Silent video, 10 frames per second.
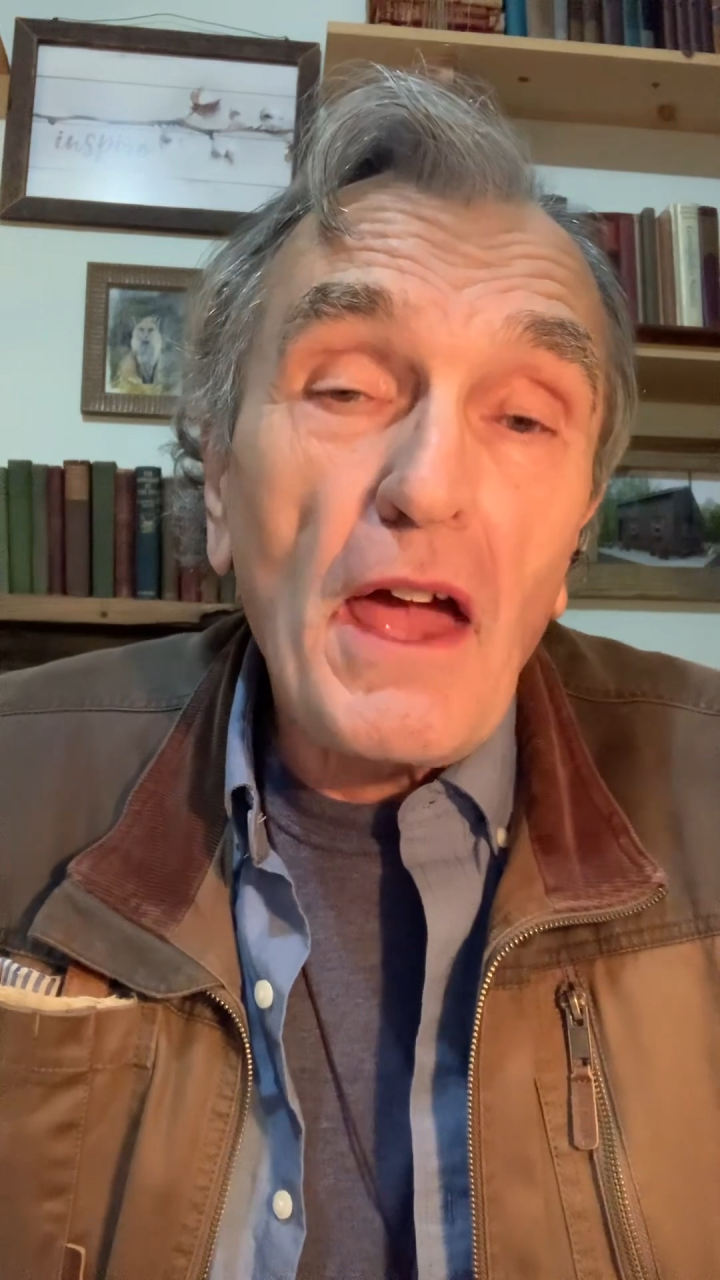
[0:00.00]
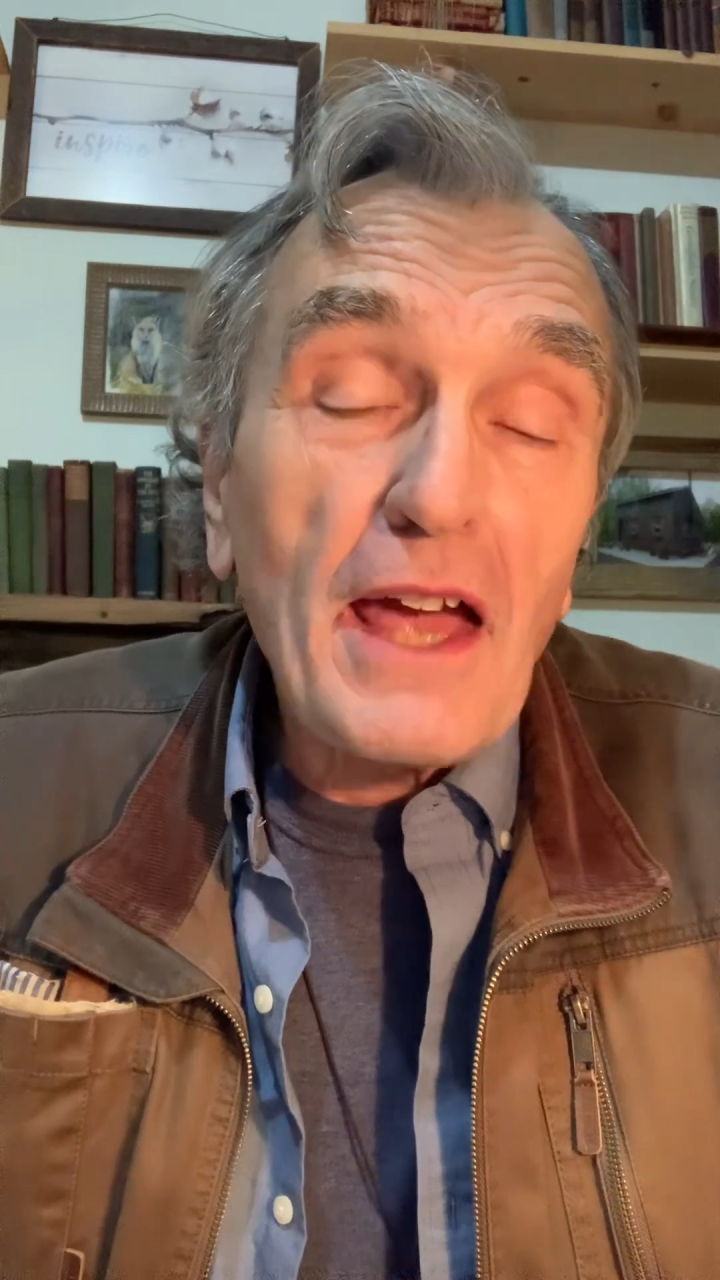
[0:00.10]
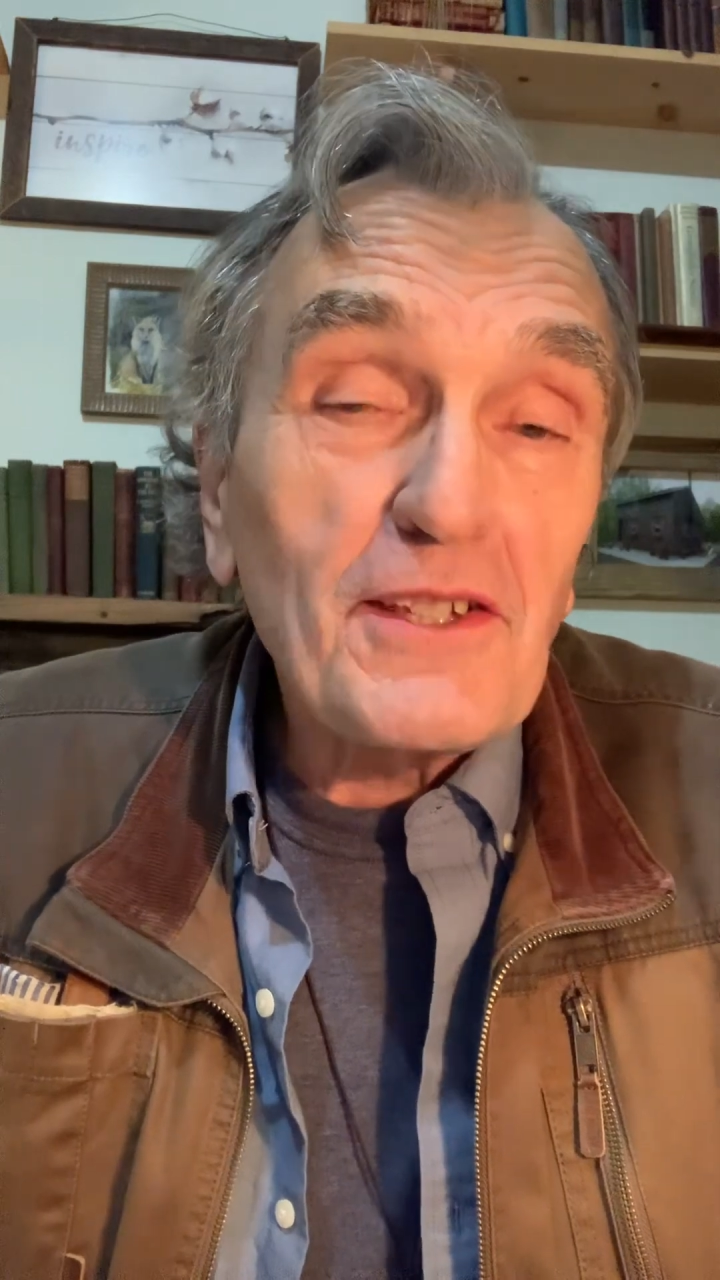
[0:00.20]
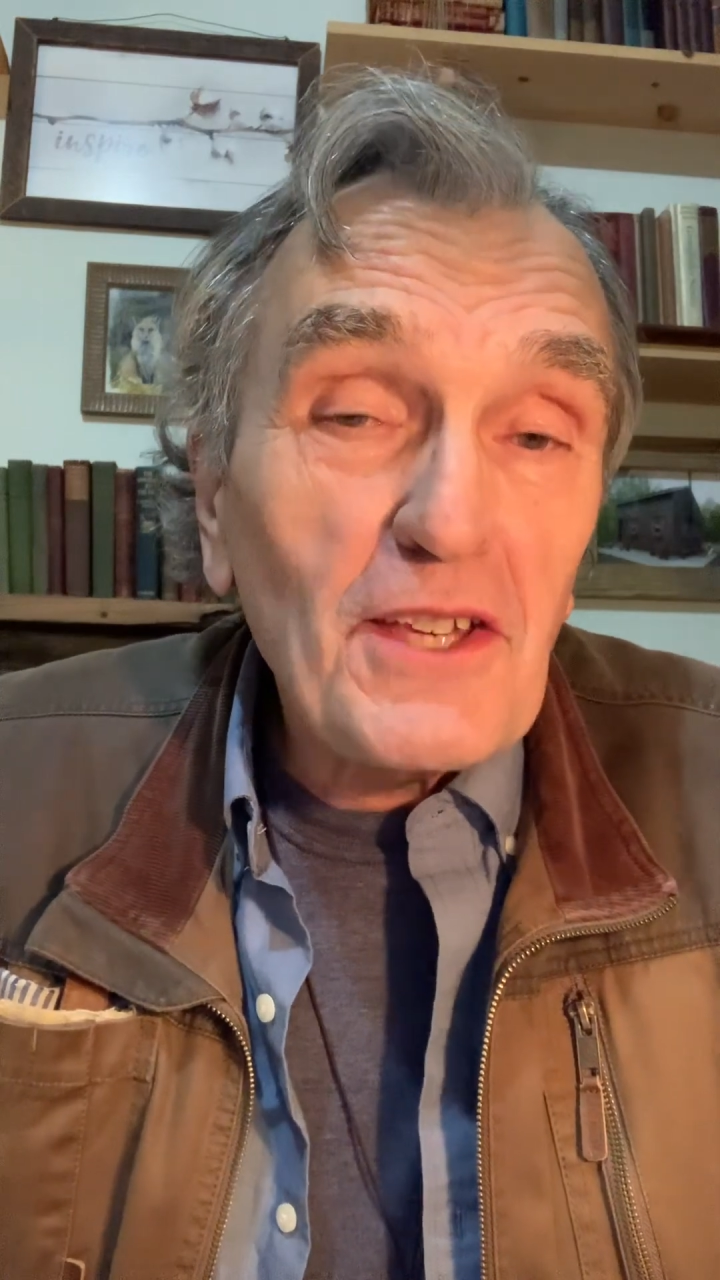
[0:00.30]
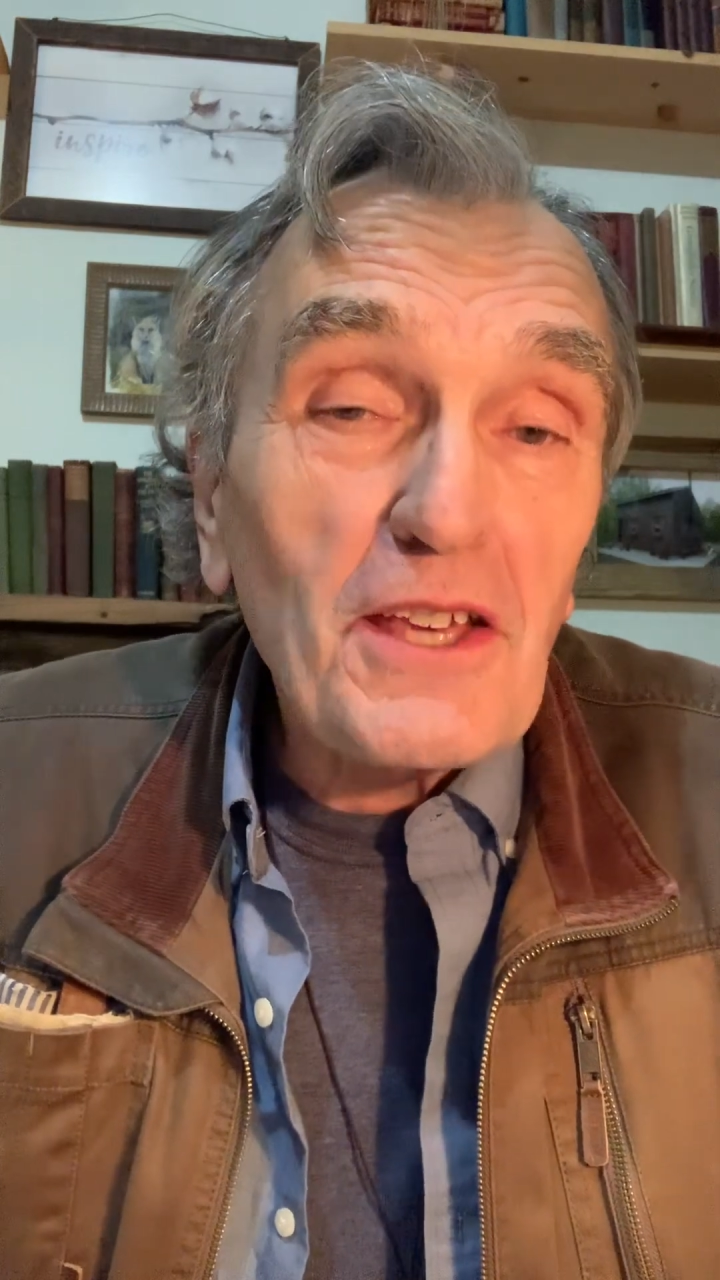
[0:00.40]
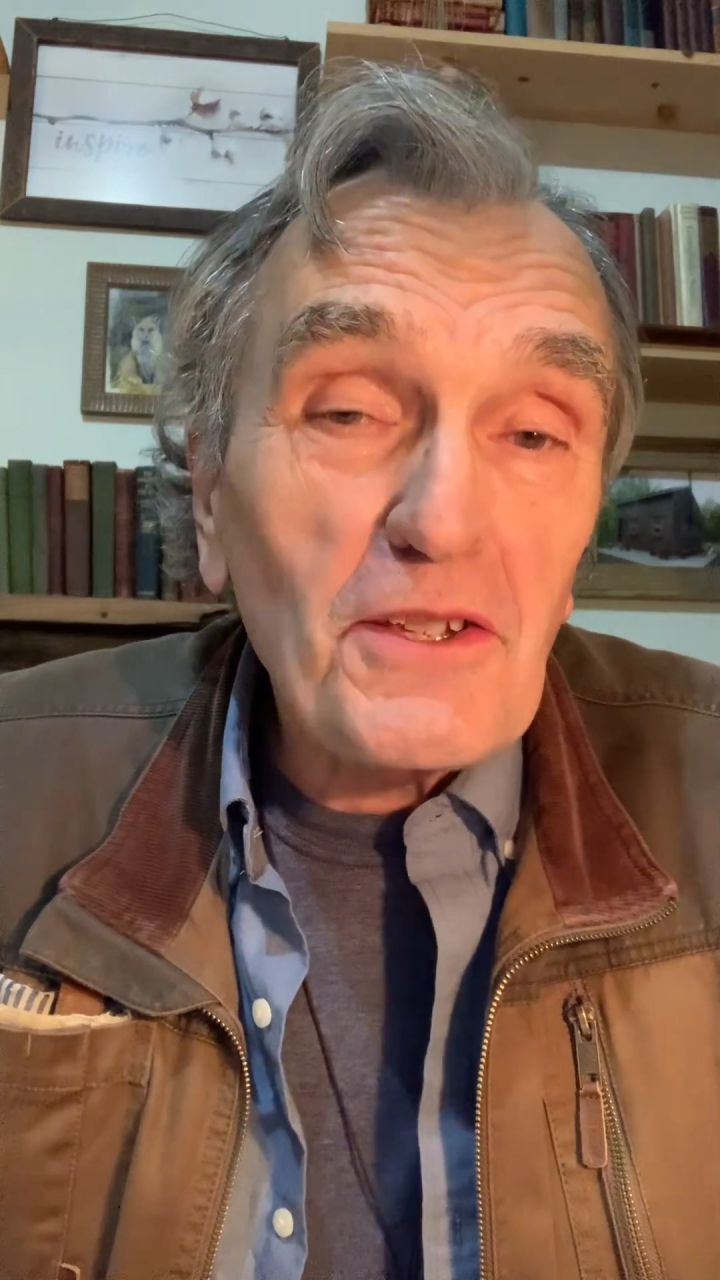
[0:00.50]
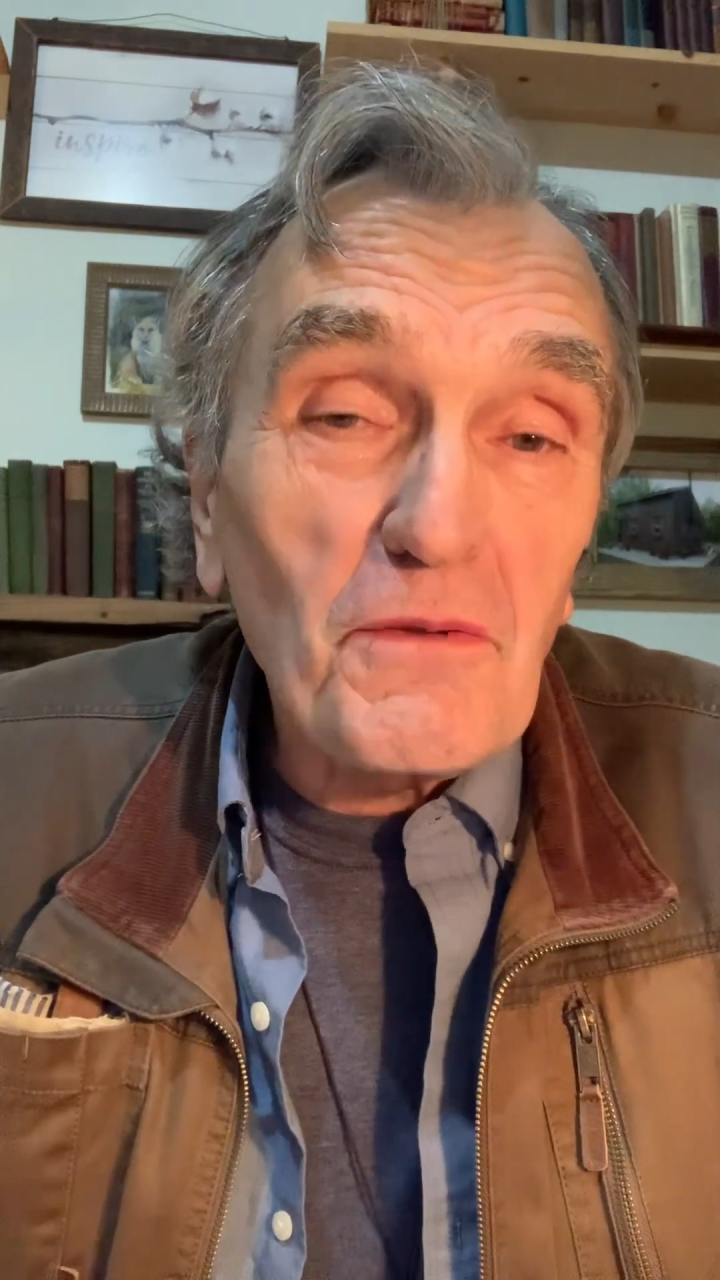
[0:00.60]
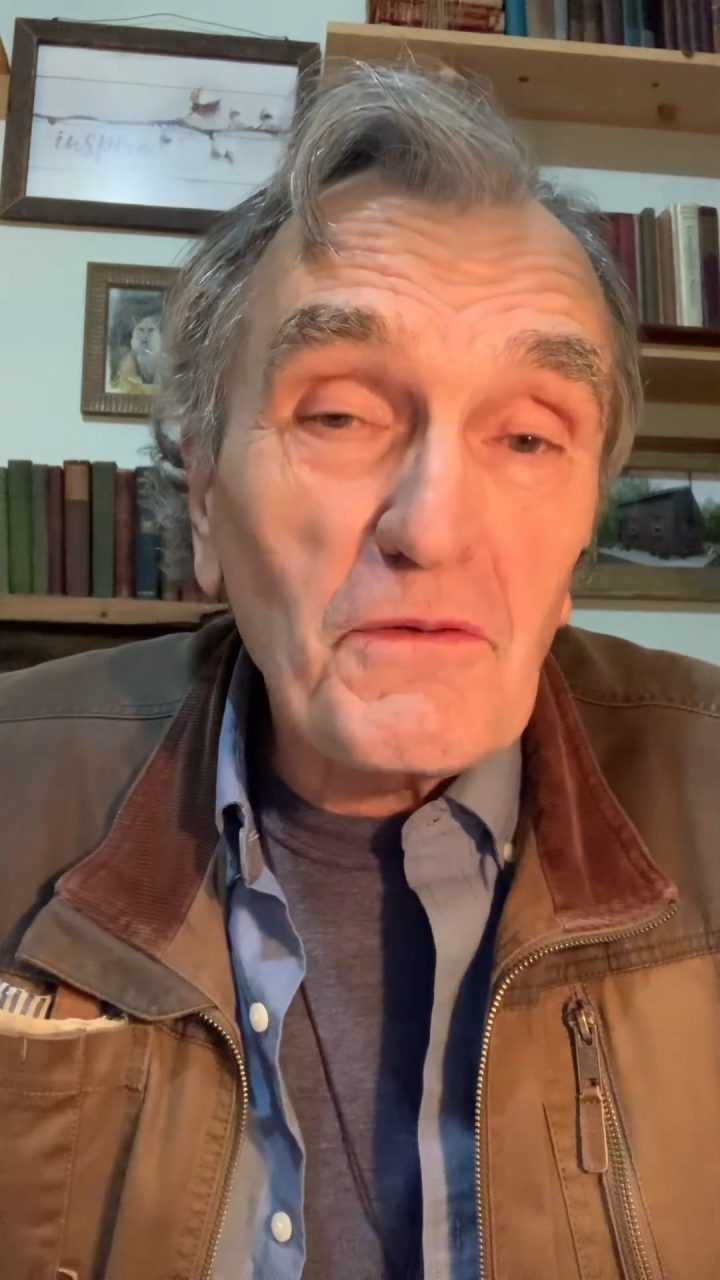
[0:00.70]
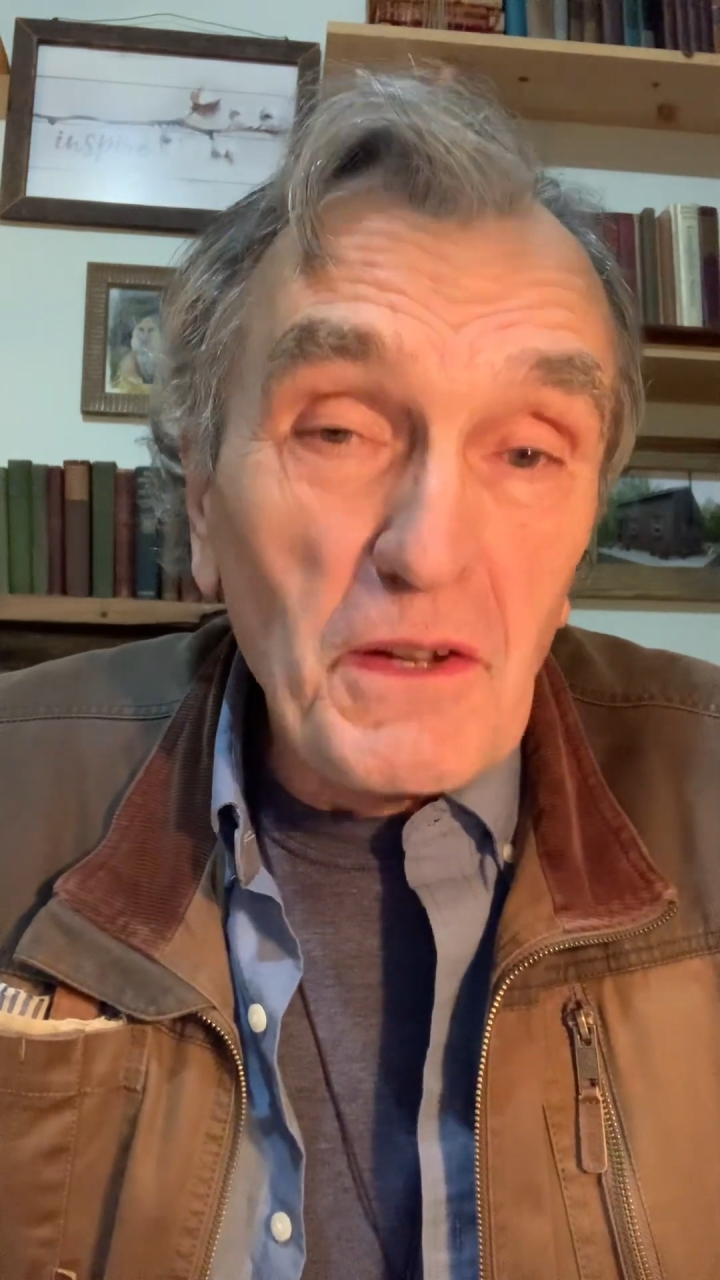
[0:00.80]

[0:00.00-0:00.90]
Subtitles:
excessive